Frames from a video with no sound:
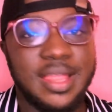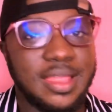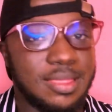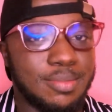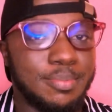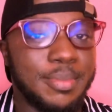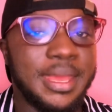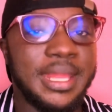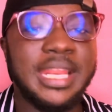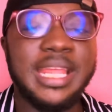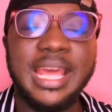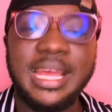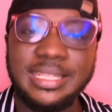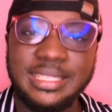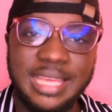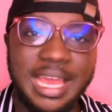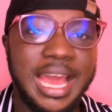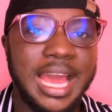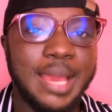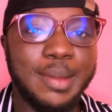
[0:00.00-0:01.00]
many a
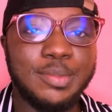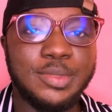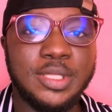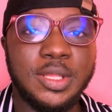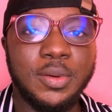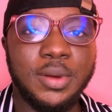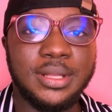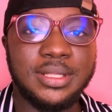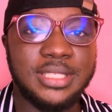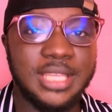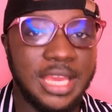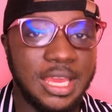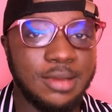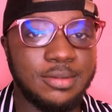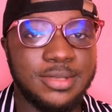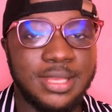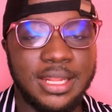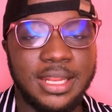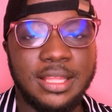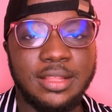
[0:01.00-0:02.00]
times there are
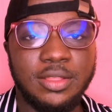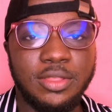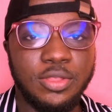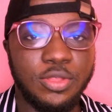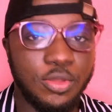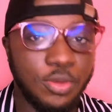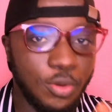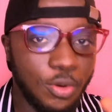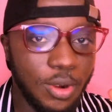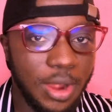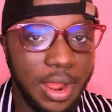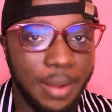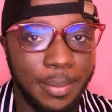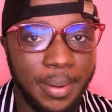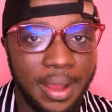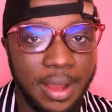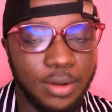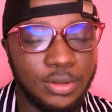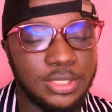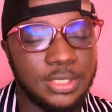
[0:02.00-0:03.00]
terms that they throw
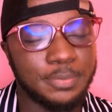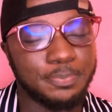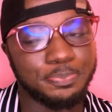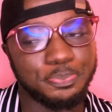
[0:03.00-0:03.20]
about,